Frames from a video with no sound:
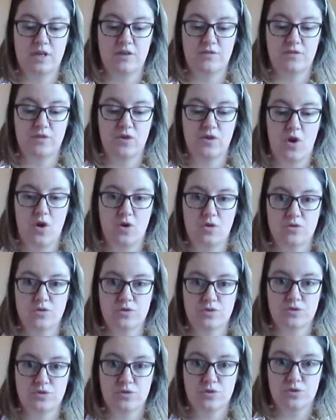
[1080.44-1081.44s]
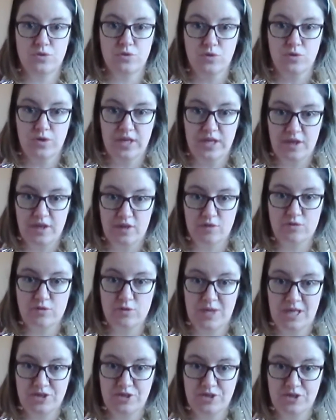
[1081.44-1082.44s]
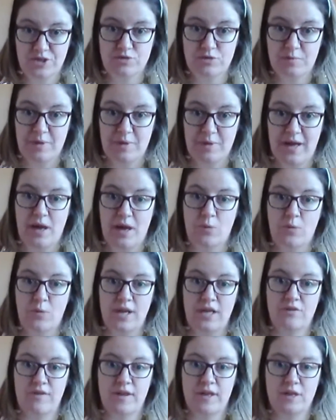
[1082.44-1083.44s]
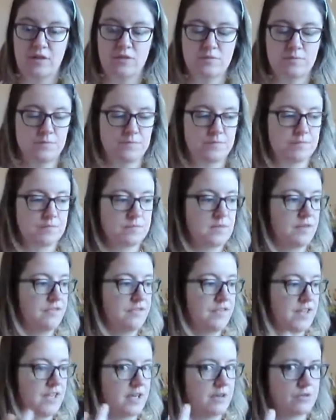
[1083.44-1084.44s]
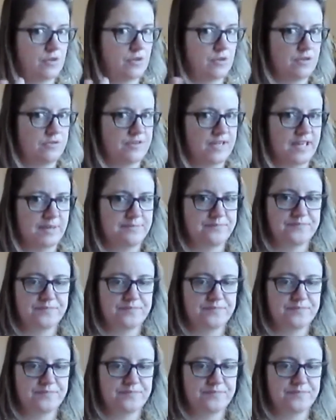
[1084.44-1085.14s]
of not talking enough to our children about how we feel. Video's gone off again.